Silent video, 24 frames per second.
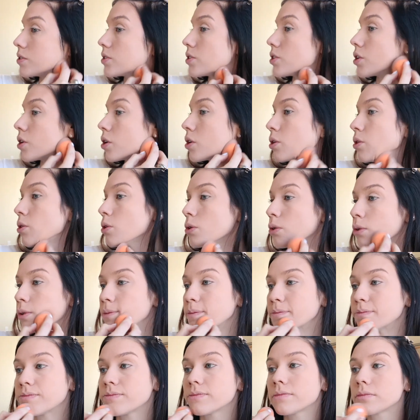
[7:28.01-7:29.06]

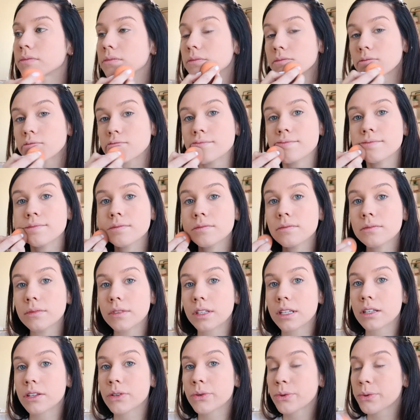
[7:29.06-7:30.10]
to
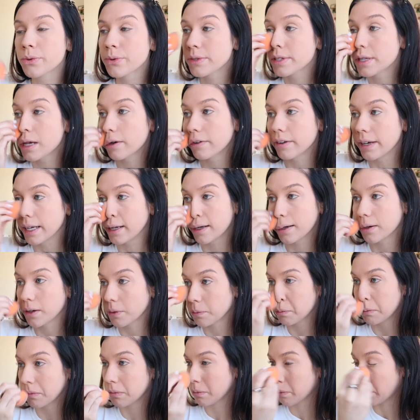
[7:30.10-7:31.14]
use like
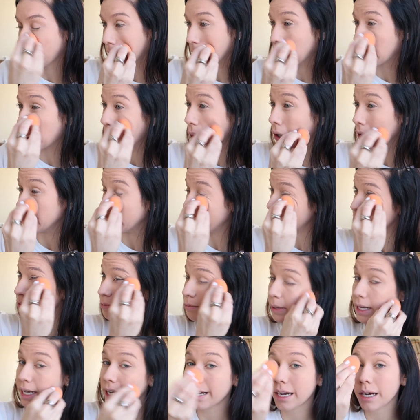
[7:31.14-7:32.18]
better quality of
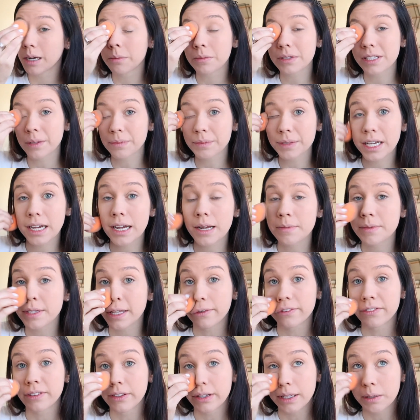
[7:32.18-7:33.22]
makeup, sometimes
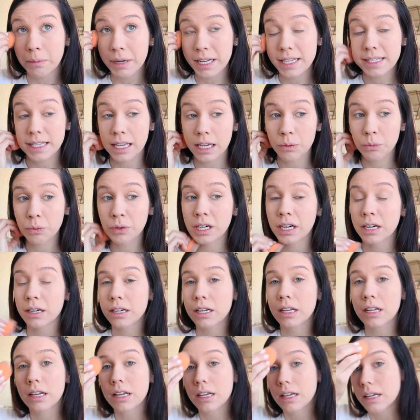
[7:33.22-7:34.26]
I feel like my skin
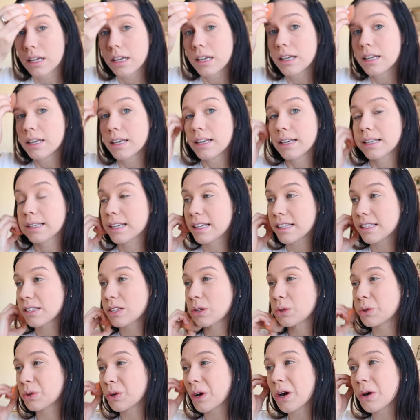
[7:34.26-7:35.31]
wouldn't get
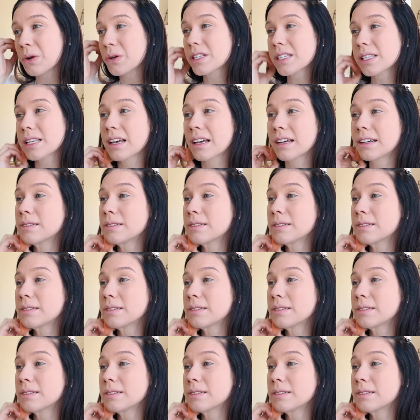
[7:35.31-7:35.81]
so gross.